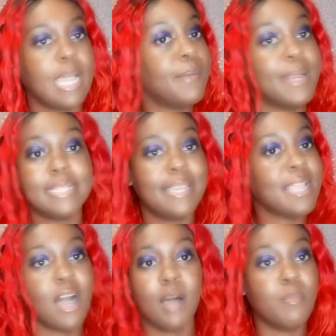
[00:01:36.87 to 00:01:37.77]
I when I tell
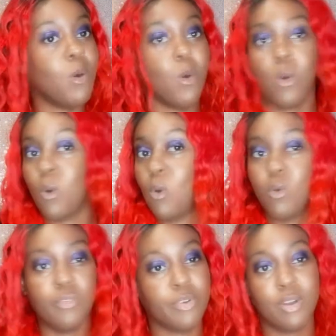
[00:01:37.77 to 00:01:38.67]
y'all I'm
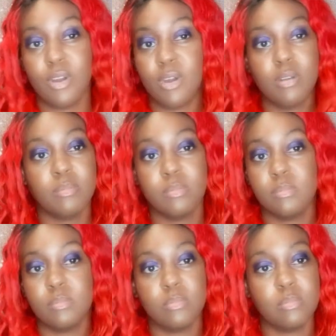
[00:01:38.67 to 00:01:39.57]
over
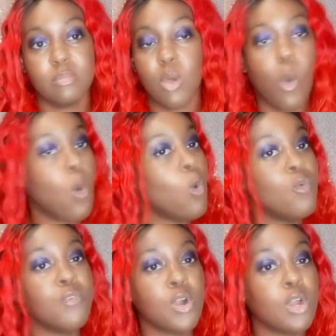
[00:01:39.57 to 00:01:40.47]

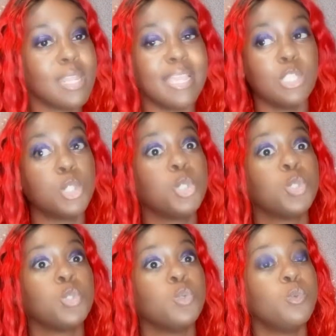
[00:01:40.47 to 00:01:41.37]
over like
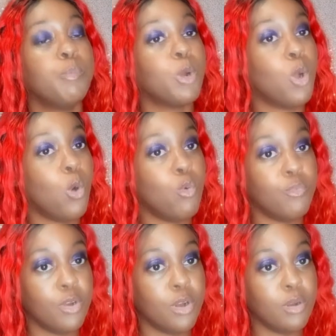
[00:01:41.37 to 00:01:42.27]
super
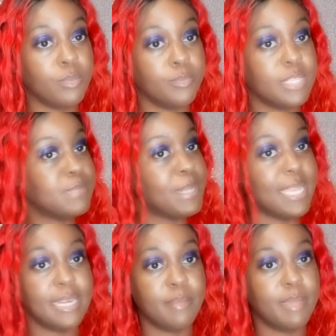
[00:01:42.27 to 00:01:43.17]
over this
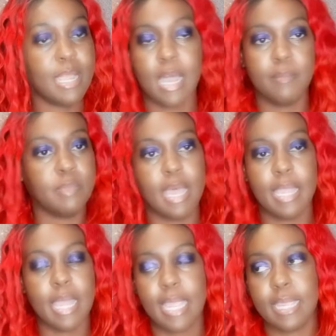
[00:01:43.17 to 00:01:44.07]
pandemic i'm
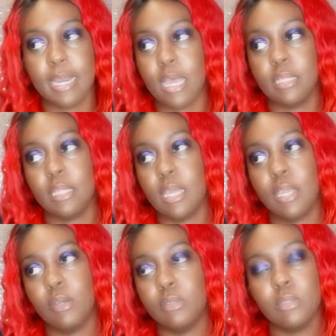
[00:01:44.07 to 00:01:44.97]
i i cannot
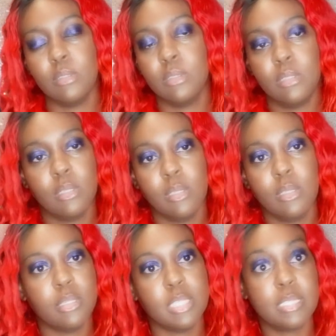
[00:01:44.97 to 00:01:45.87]
like
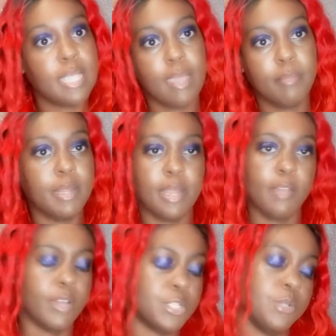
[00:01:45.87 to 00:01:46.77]
this can't be the
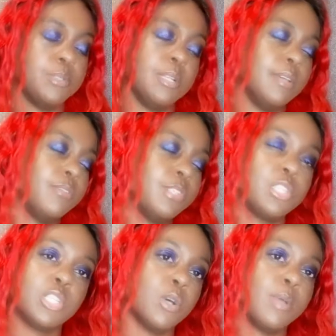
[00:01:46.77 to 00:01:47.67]
life i chose to live
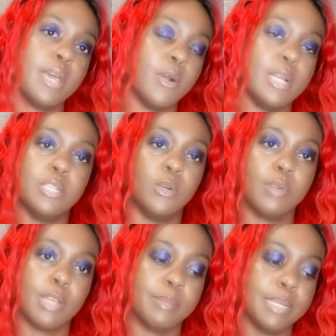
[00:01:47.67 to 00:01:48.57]
it's so ghetto i don't
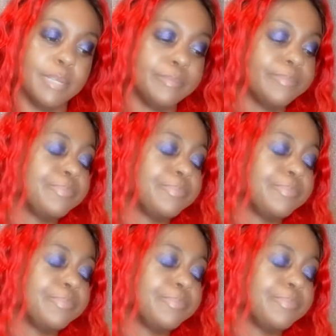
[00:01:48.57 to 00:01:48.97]
recommend it